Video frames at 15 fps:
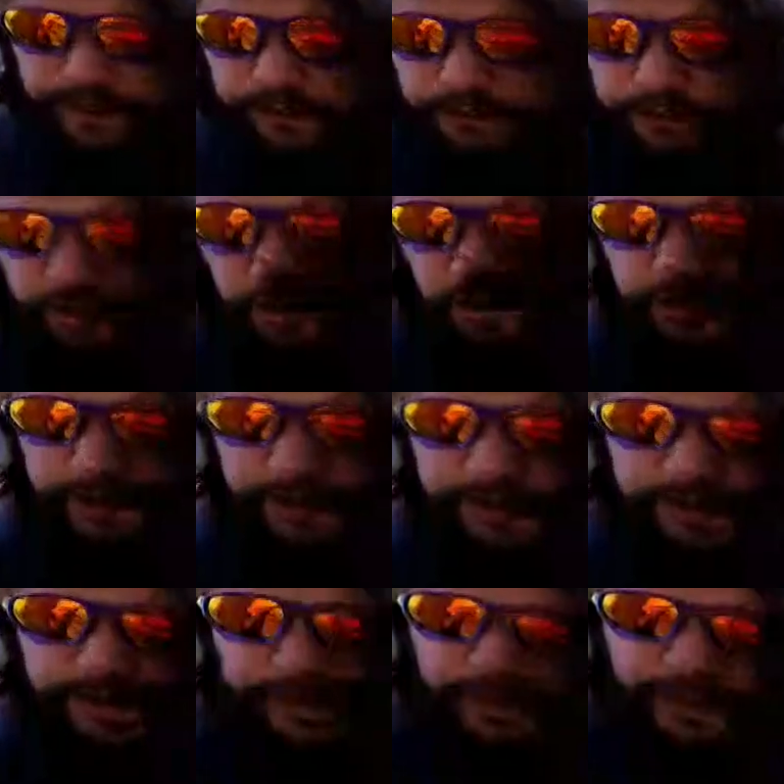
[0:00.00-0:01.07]
you go
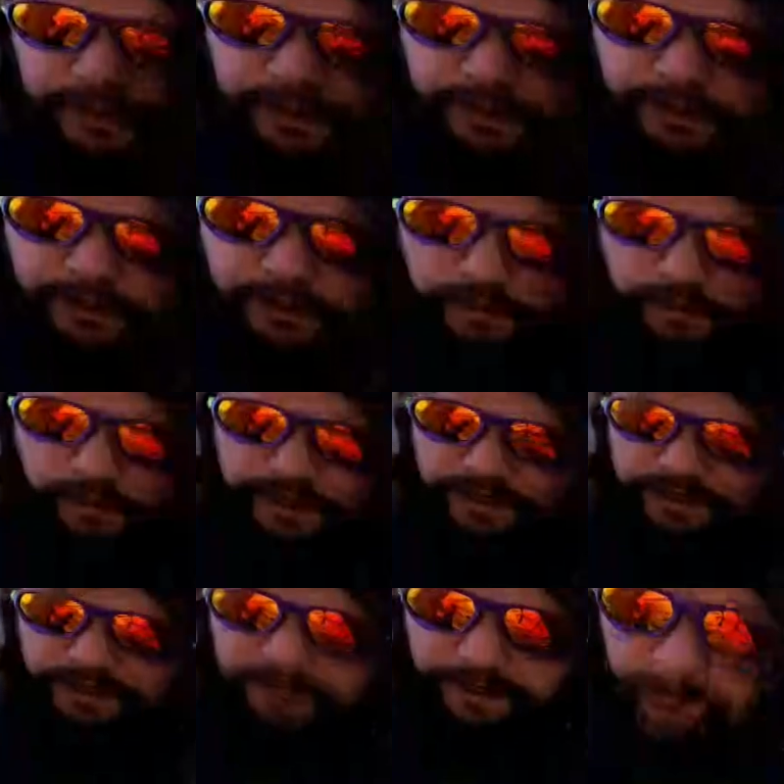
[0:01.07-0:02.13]
towards, we
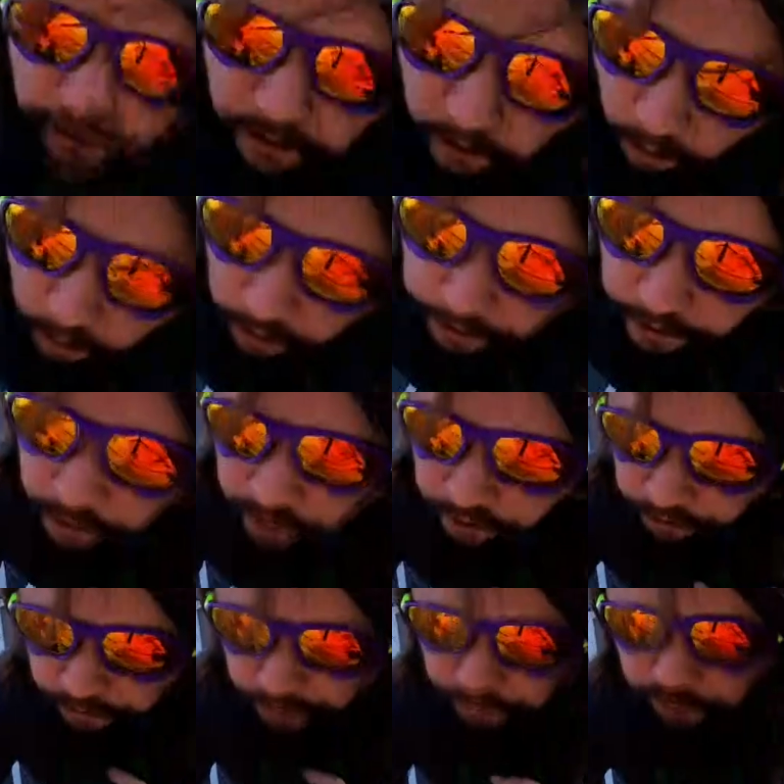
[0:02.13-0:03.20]
can get
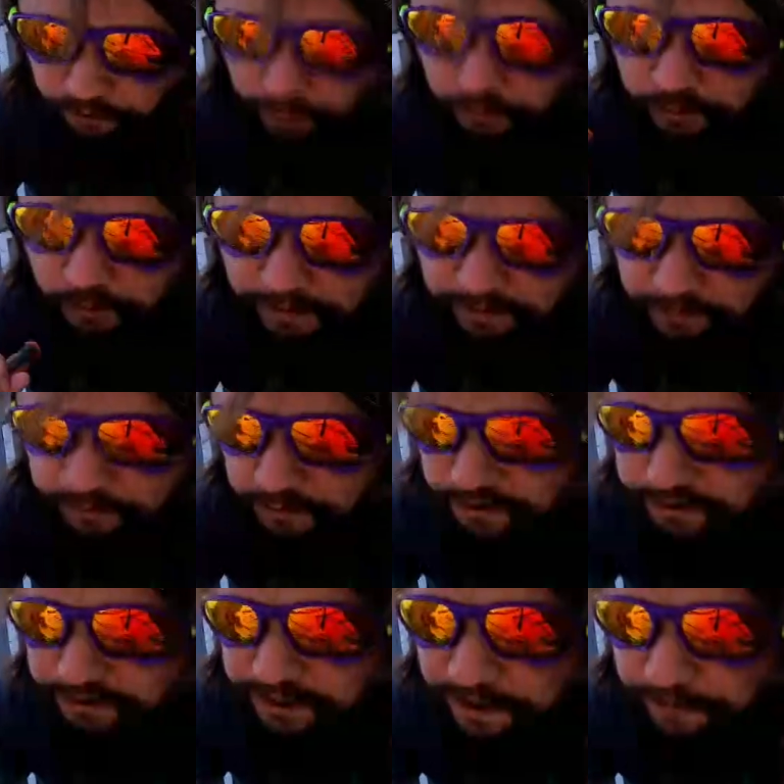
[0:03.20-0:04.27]
injured. You have to
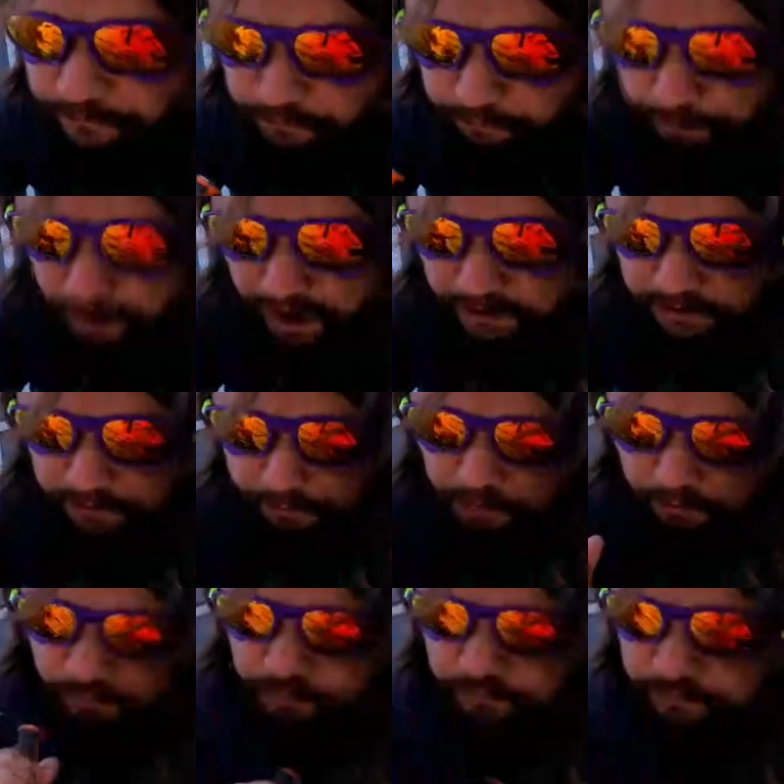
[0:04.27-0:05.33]
be safe as possible.
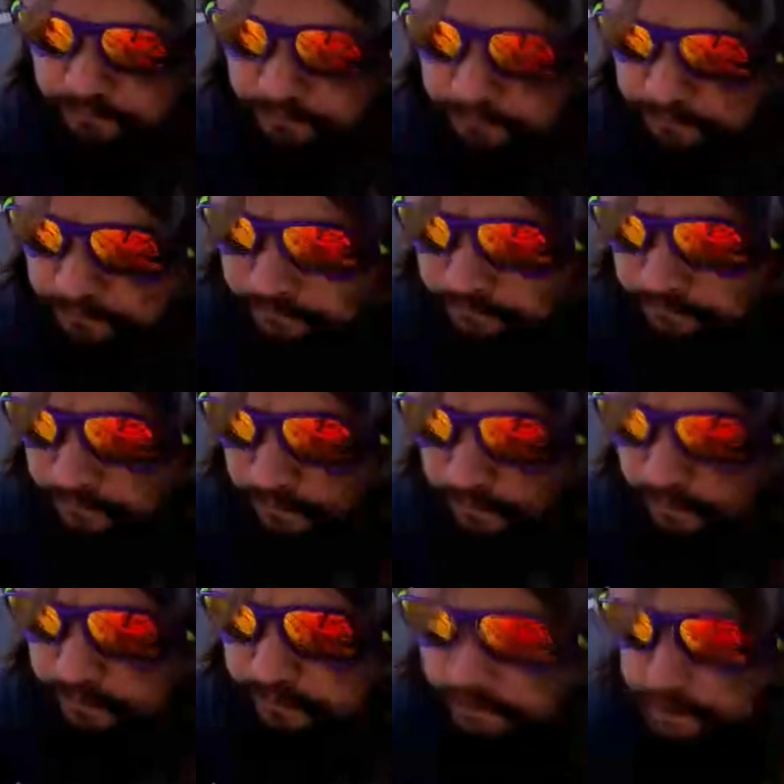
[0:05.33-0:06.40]

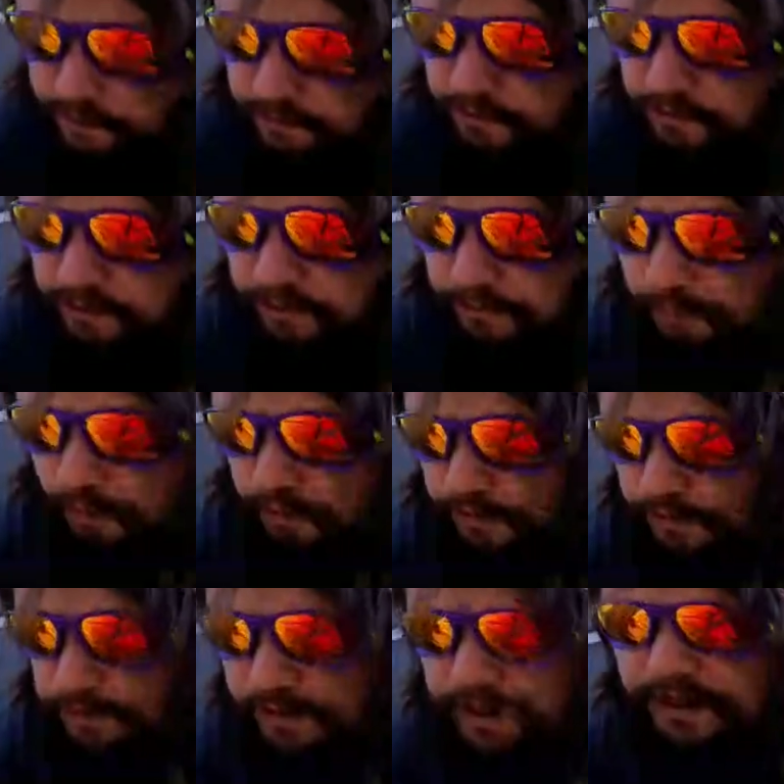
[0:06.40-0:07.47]
See, the most
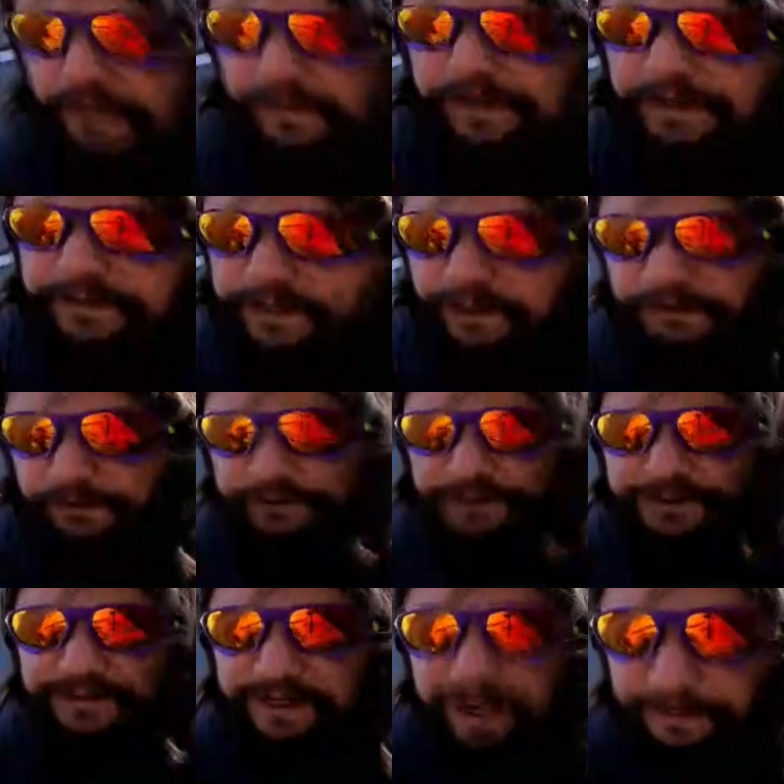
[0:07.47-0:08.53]
important thing I'm going to tell you is
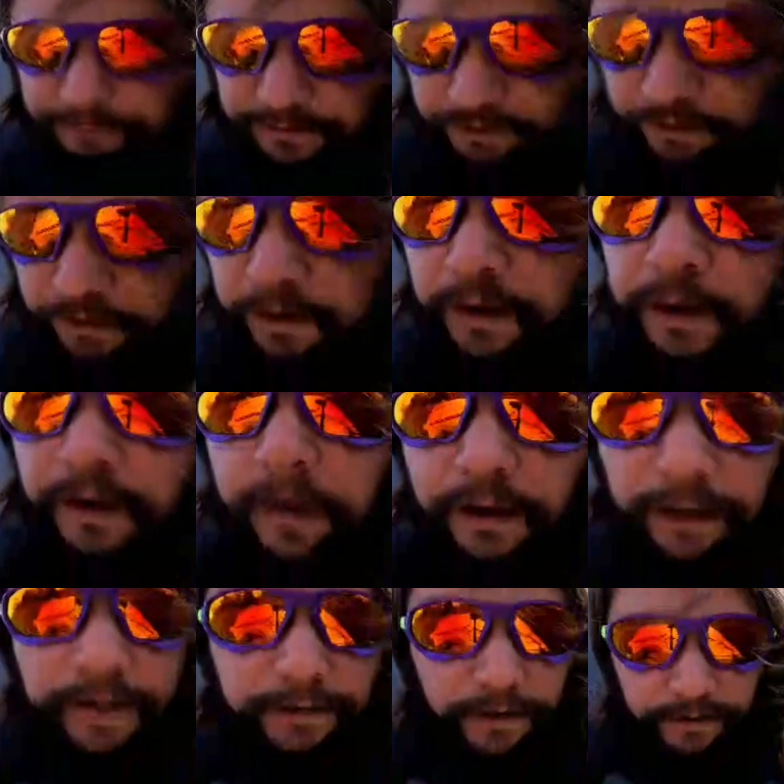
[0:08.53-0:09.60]
safety.
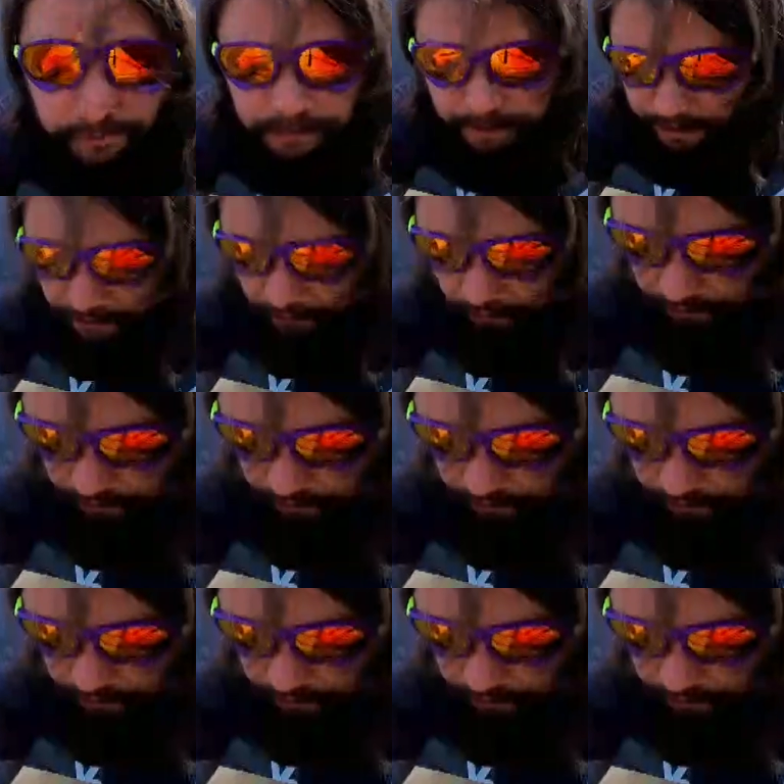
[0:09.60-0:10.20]
It doesn't matter